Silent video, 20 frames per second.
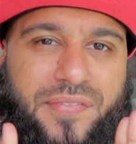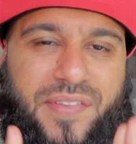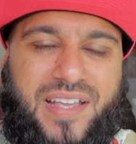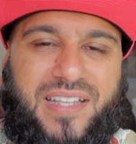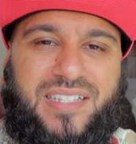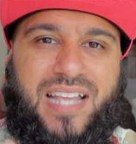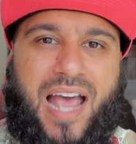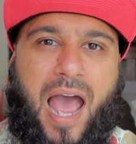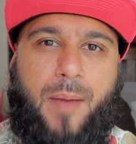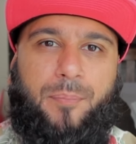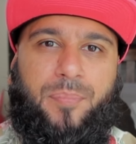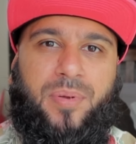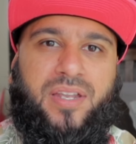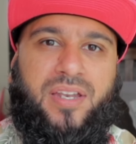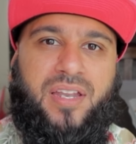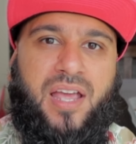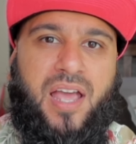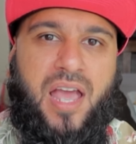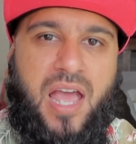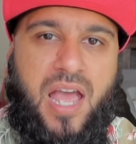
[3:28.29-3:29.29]
things
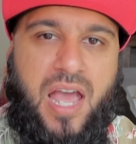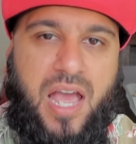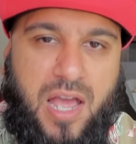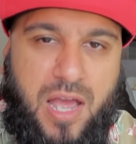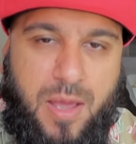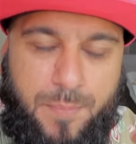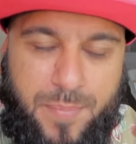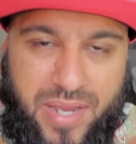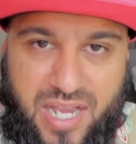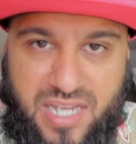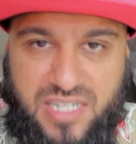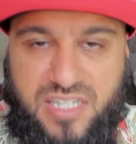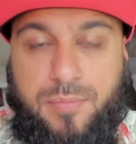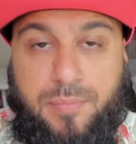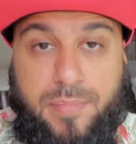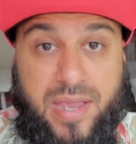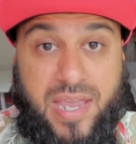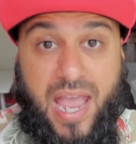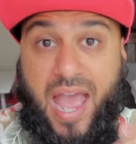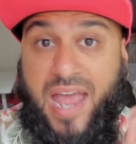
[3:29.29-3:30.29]
happened because of
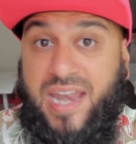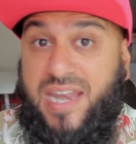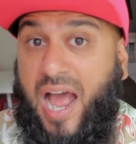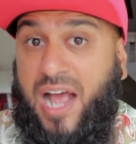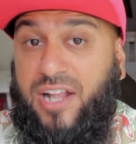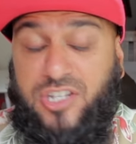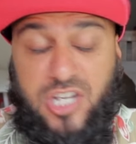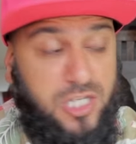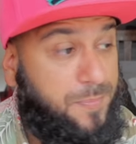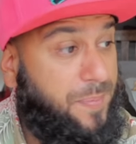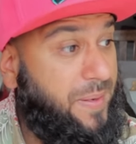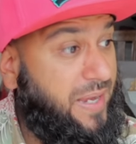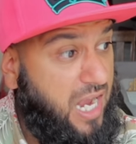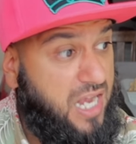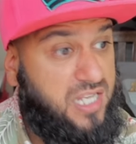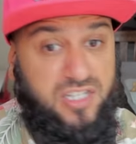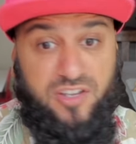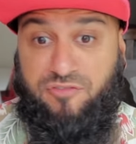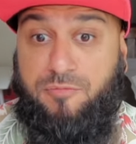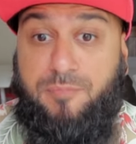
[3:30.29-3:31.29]
me, and not just
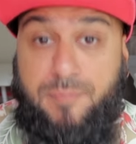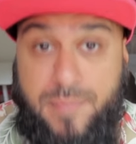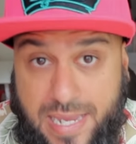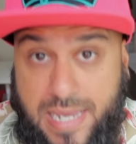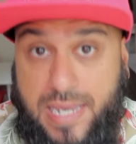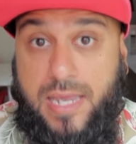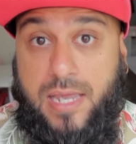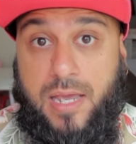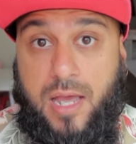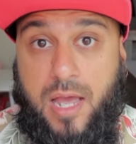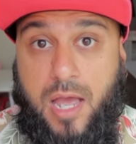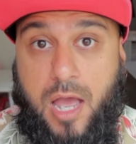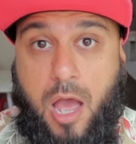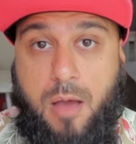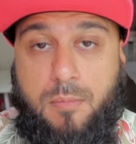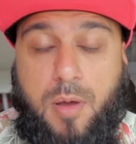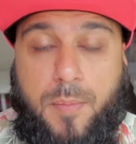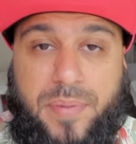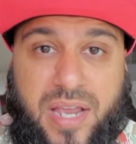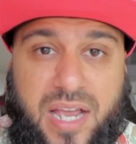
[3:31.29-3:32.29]
because of me,
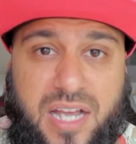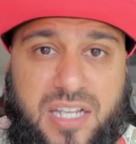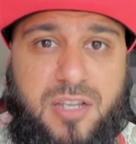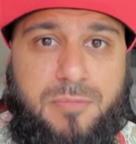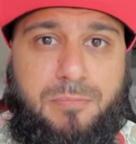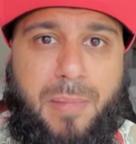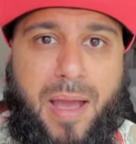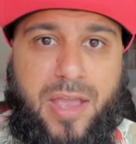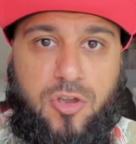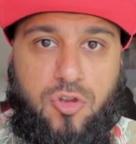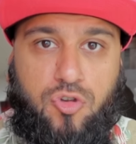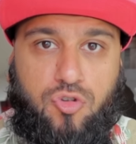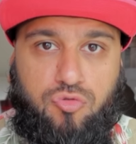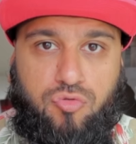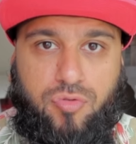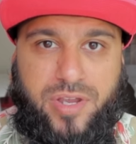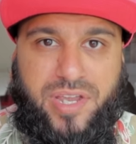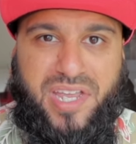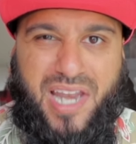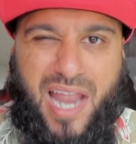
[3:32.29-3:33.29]
but because of my
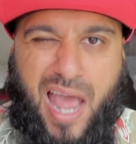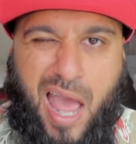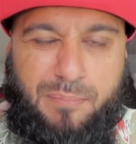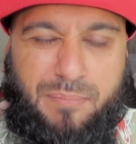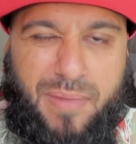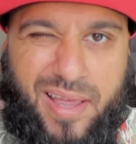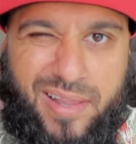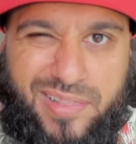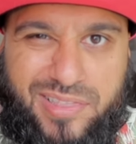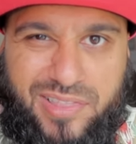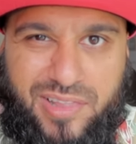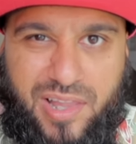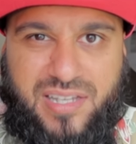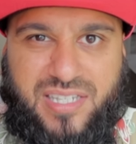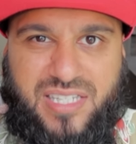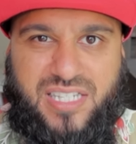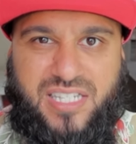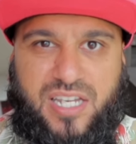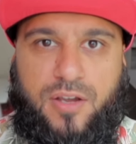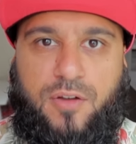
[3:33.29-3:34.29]
greed and my
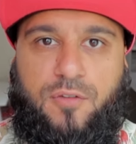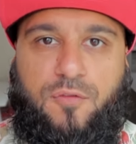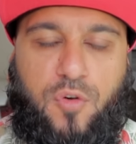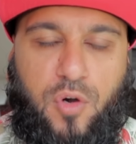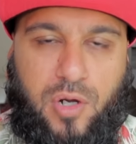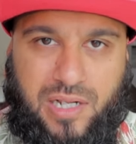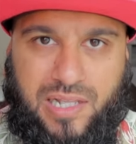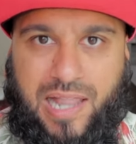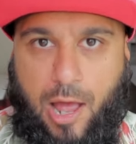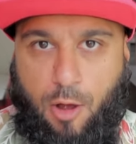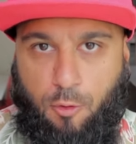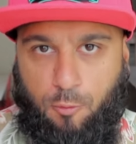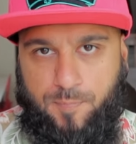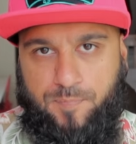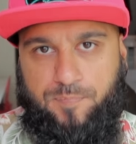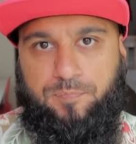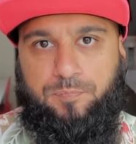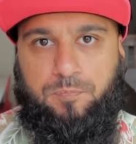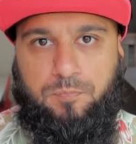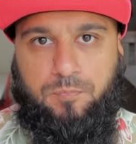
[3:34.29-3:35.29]
lust for clout.
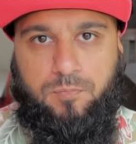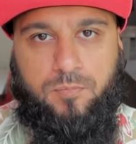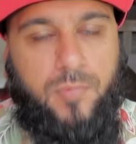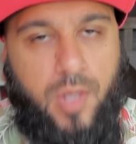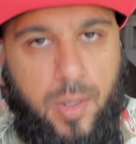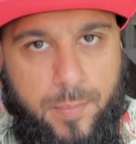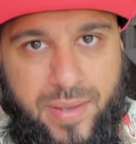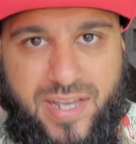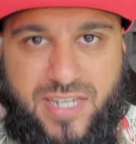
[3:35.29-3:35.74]
Let me